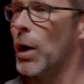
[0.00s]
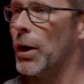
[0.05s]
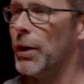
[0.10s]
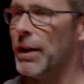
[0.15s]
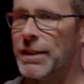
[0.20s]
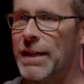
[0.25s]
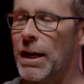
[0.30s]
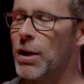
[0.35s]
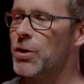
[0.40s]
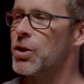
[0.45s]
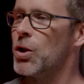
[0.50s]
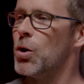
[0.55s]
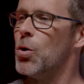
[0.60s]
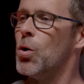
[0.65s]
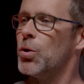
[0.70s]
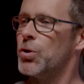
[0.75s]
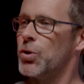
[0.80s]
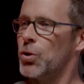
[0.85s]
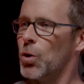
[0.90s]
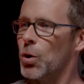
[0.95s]
where it tells the
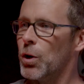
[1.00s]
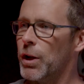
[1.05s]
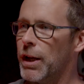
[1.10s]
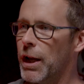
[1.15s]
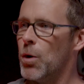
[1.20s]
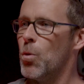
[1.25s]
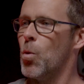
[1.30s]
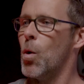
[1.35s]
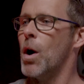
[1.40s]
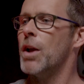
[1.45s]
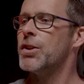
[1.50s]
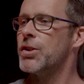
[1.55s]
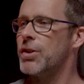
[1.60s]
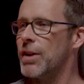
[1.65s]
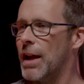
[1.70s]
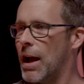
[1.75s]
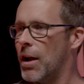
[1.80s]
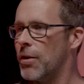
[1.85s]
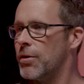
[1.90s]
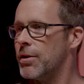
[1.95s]
whole story in one
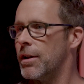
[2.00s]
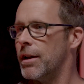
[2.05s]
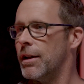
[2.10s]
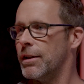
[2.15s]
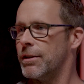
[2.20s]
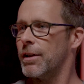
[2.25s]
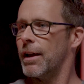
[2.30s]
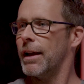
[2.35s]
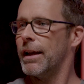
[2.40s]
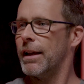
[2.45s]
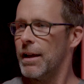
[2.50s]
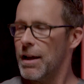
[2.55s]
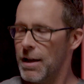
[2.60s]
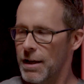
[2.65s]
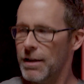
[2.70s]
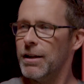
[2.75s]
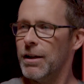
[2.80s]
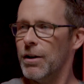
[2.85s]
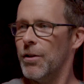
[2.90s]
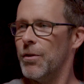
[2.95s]
sound, it's like,
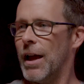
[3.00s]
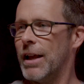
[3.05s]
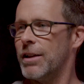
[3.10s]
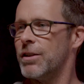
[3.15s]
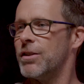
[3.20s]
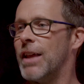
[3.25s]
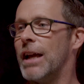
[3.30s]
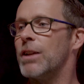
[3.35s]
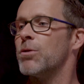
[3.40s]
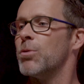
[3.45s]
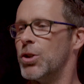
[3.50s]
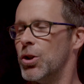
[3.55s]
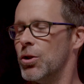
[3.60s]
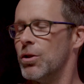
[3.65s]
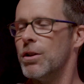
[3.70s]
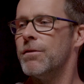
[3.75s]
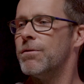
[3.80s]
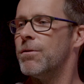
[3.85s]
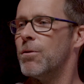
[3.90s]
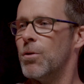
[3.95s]
that's what you
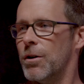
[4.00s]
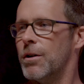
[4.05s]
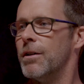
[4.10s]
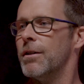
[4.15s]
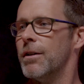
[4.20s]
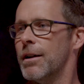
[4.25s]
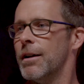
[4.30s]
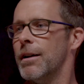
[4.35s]
live for.